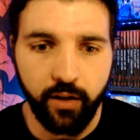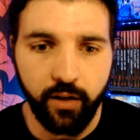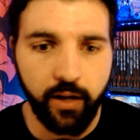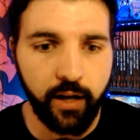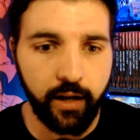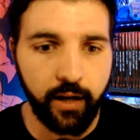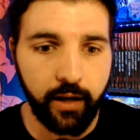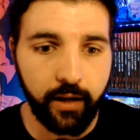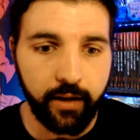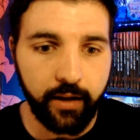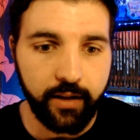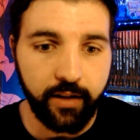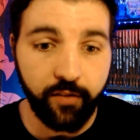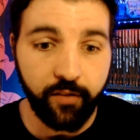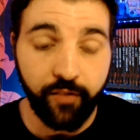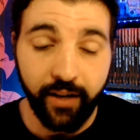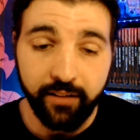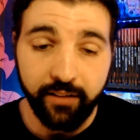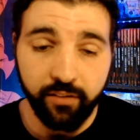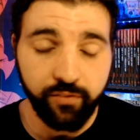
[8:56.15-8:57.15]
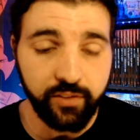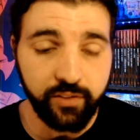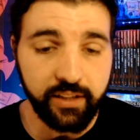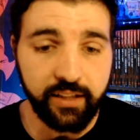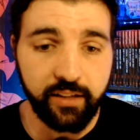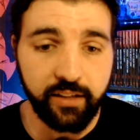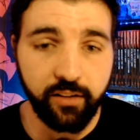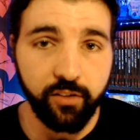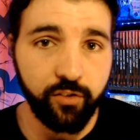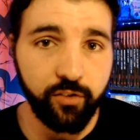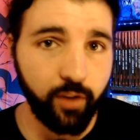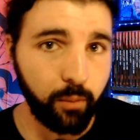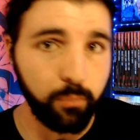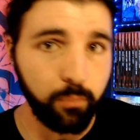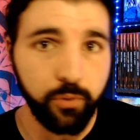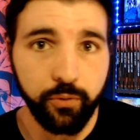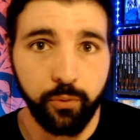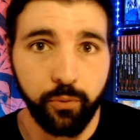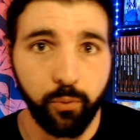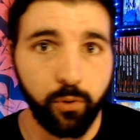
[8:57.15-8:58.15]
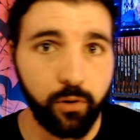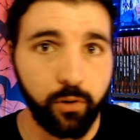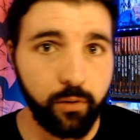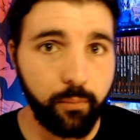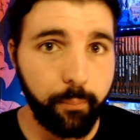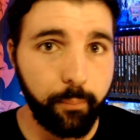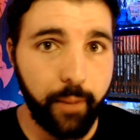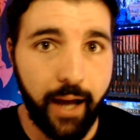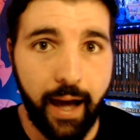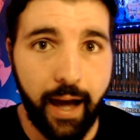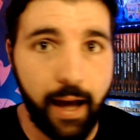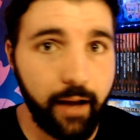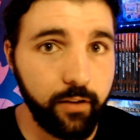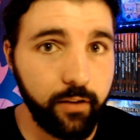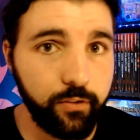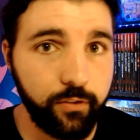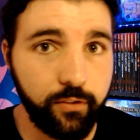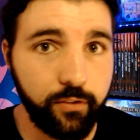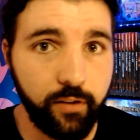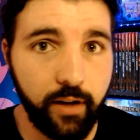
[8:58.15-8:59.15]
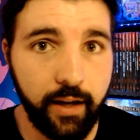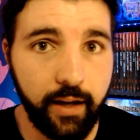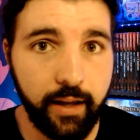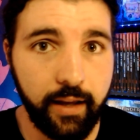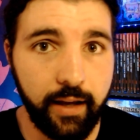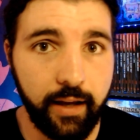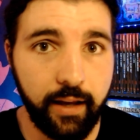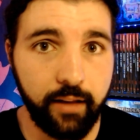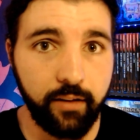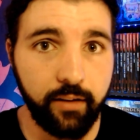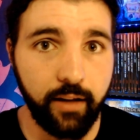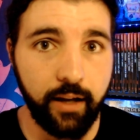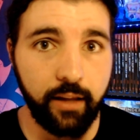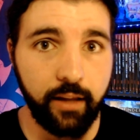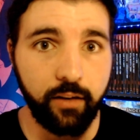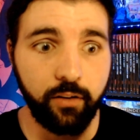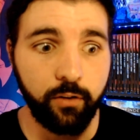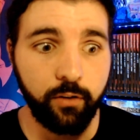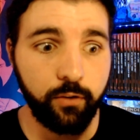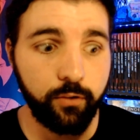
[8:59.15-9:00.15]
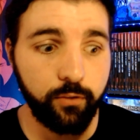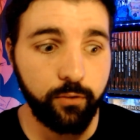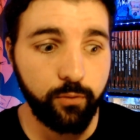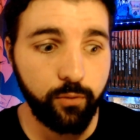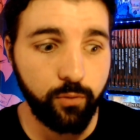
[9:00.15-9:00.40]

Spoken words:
effectively Dumbledore passed, and